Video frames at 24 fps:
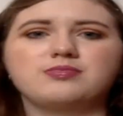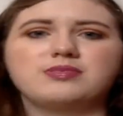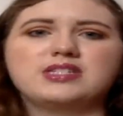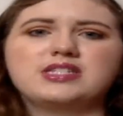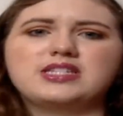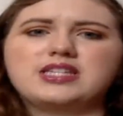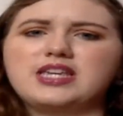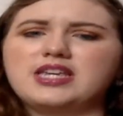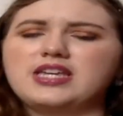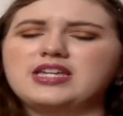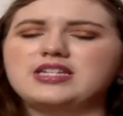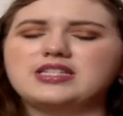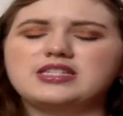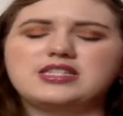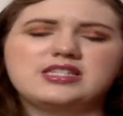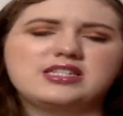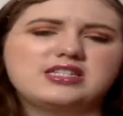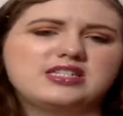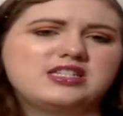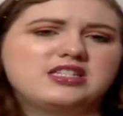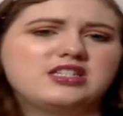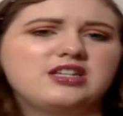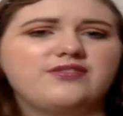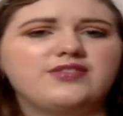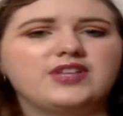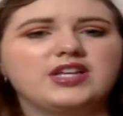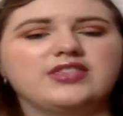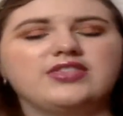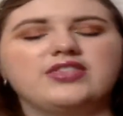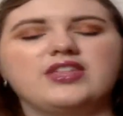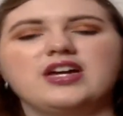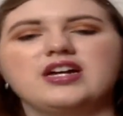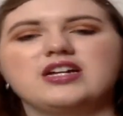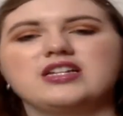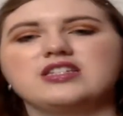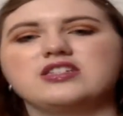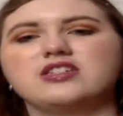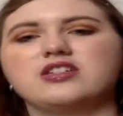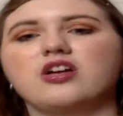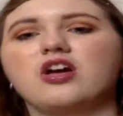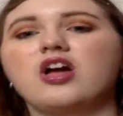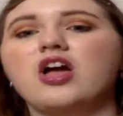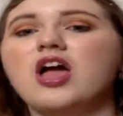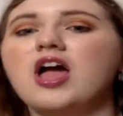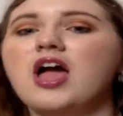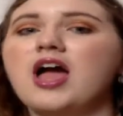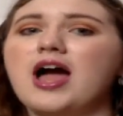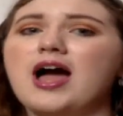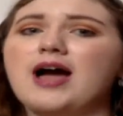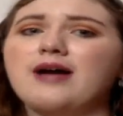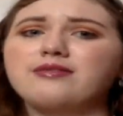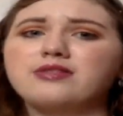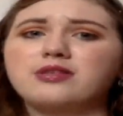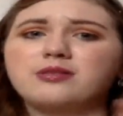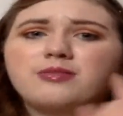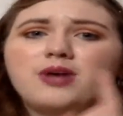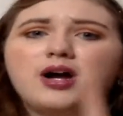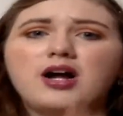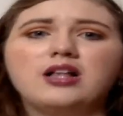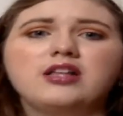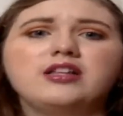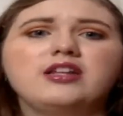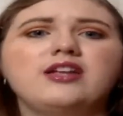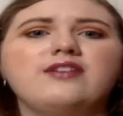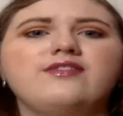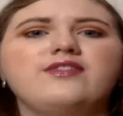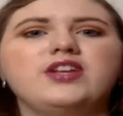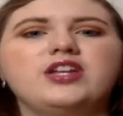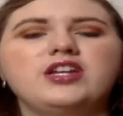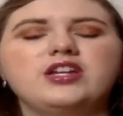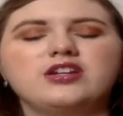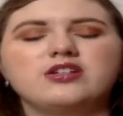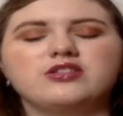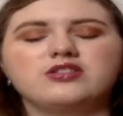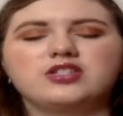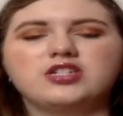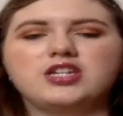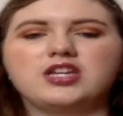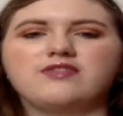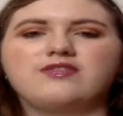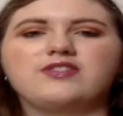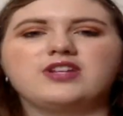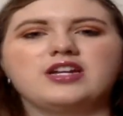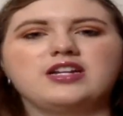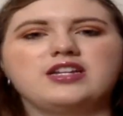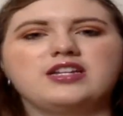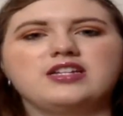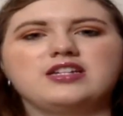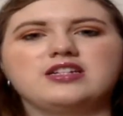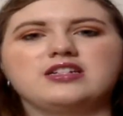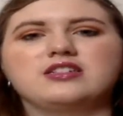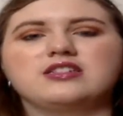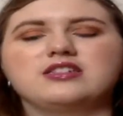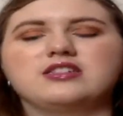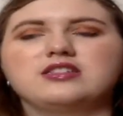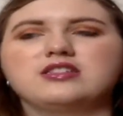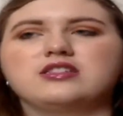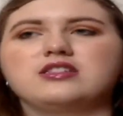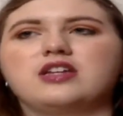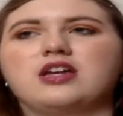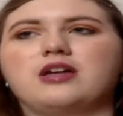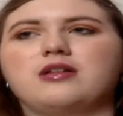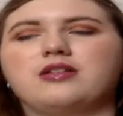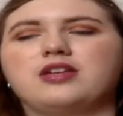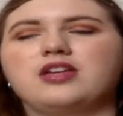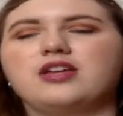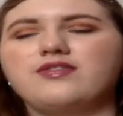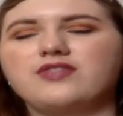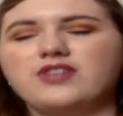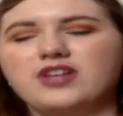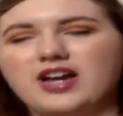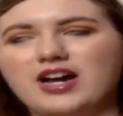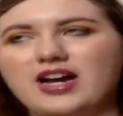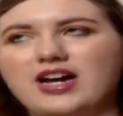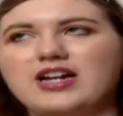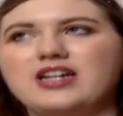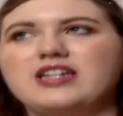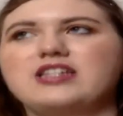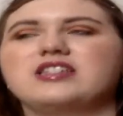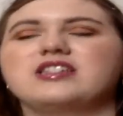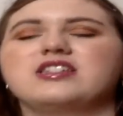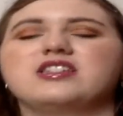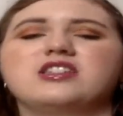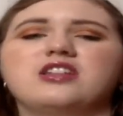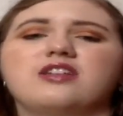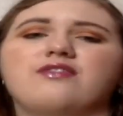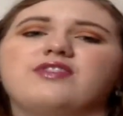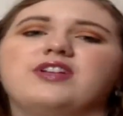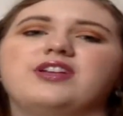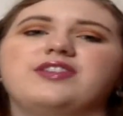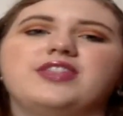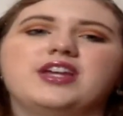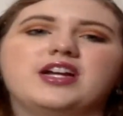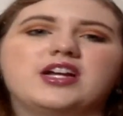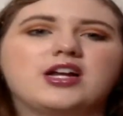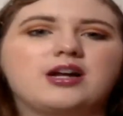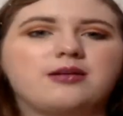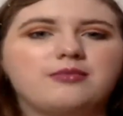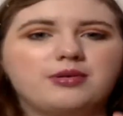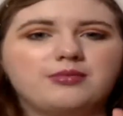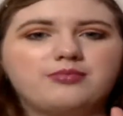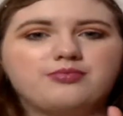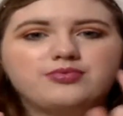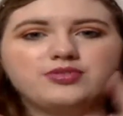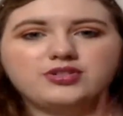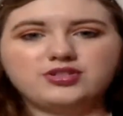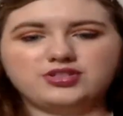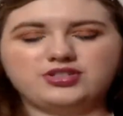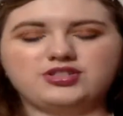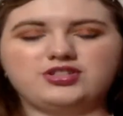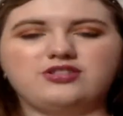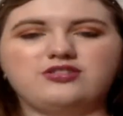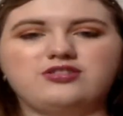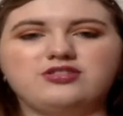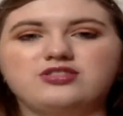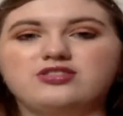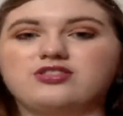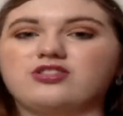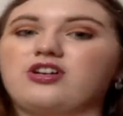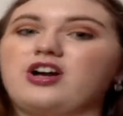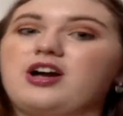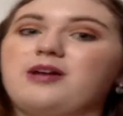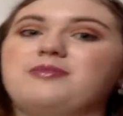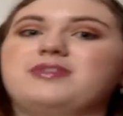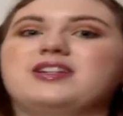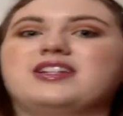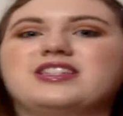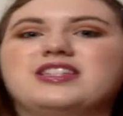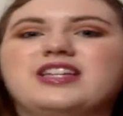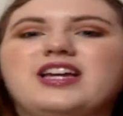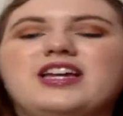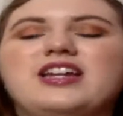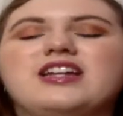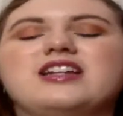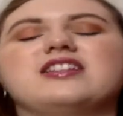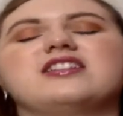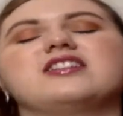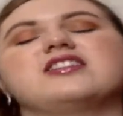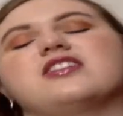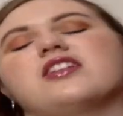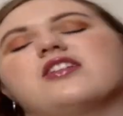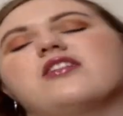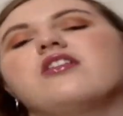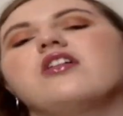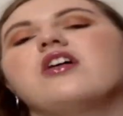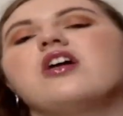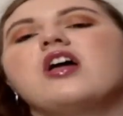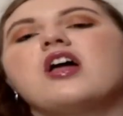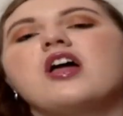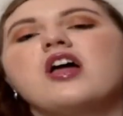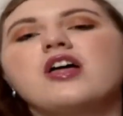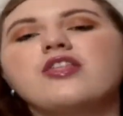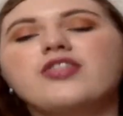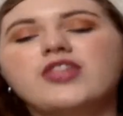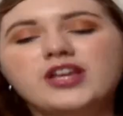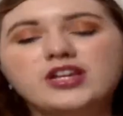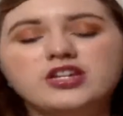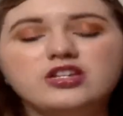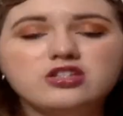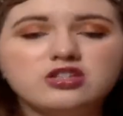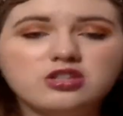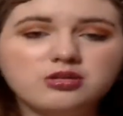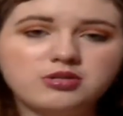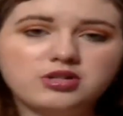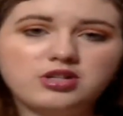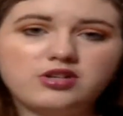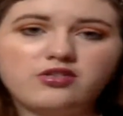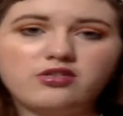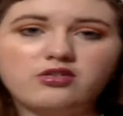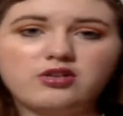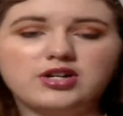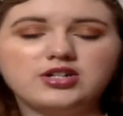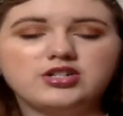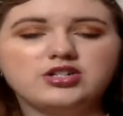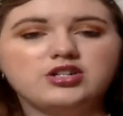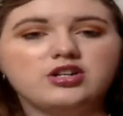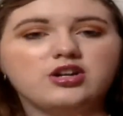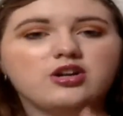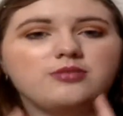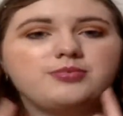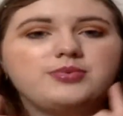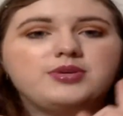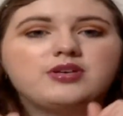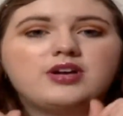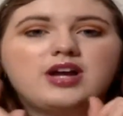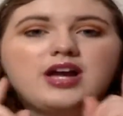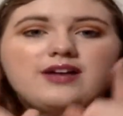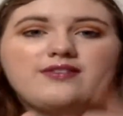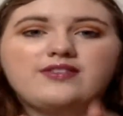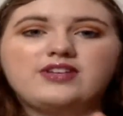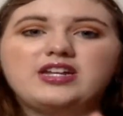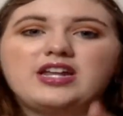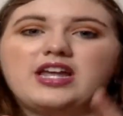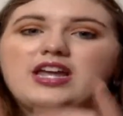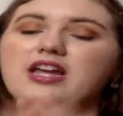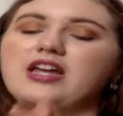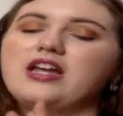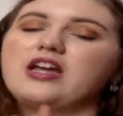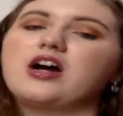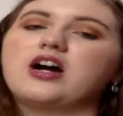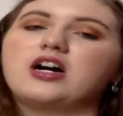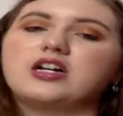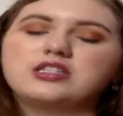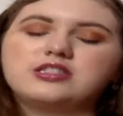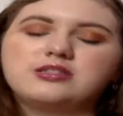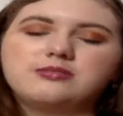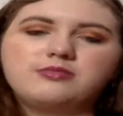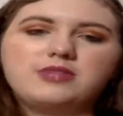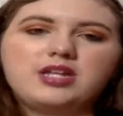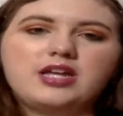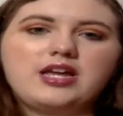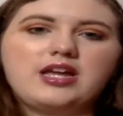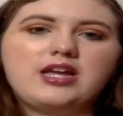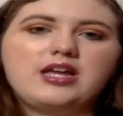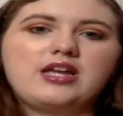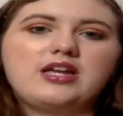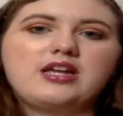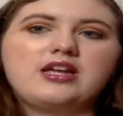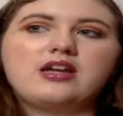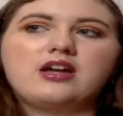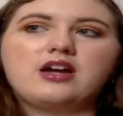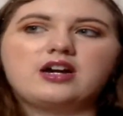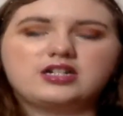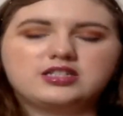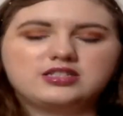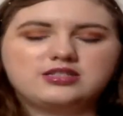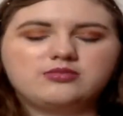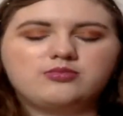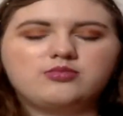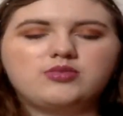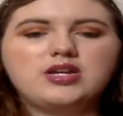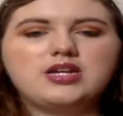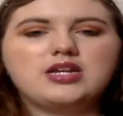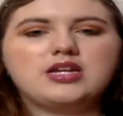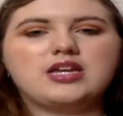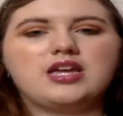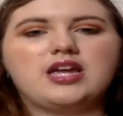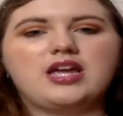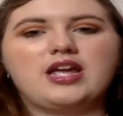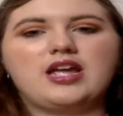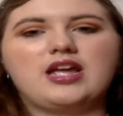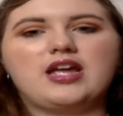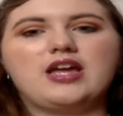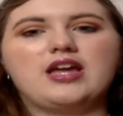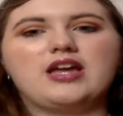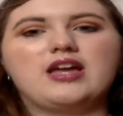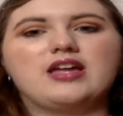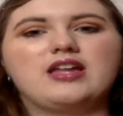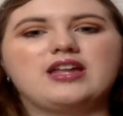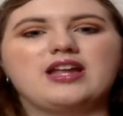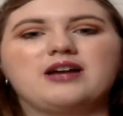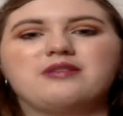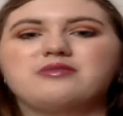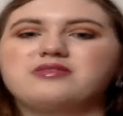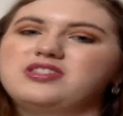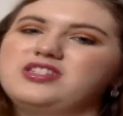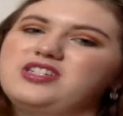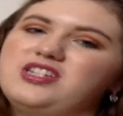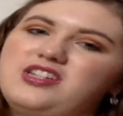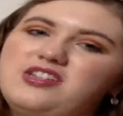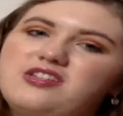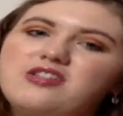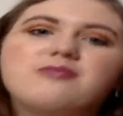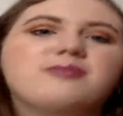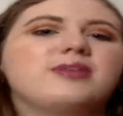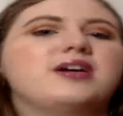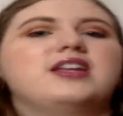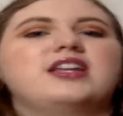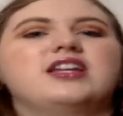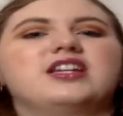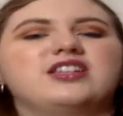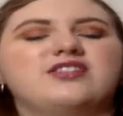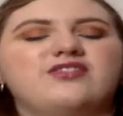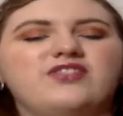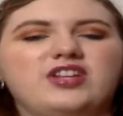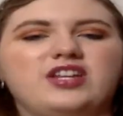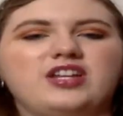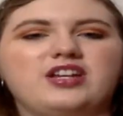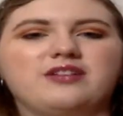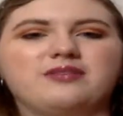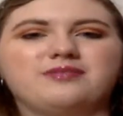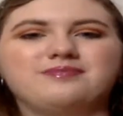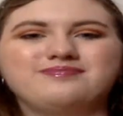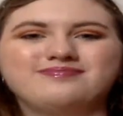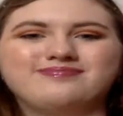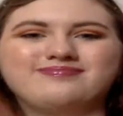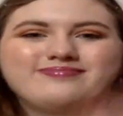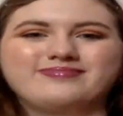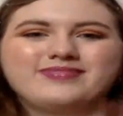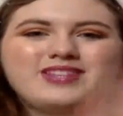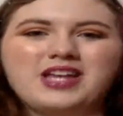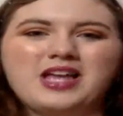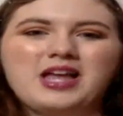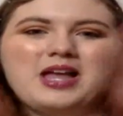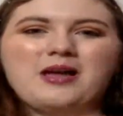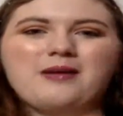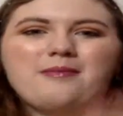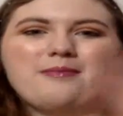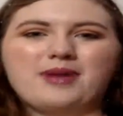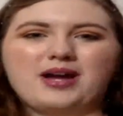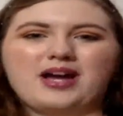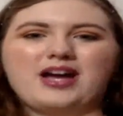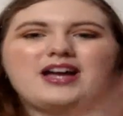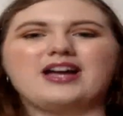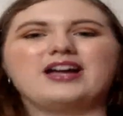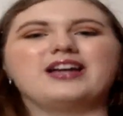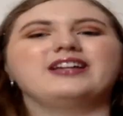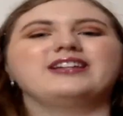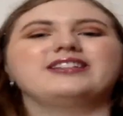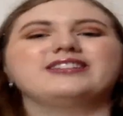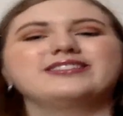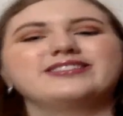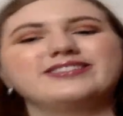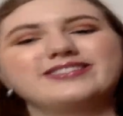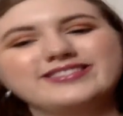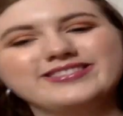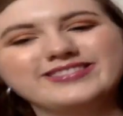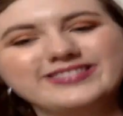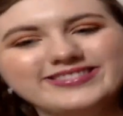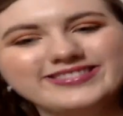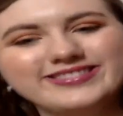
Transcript: Christmas kits and stuff like that. So I have some holiday videos, gift ideas, gift guides and stuff like that coming up real soon. So I'm excited. So thank you so much for watching. I hope you're having an awesome day, awesome week, and I will see you in my next video. Bye.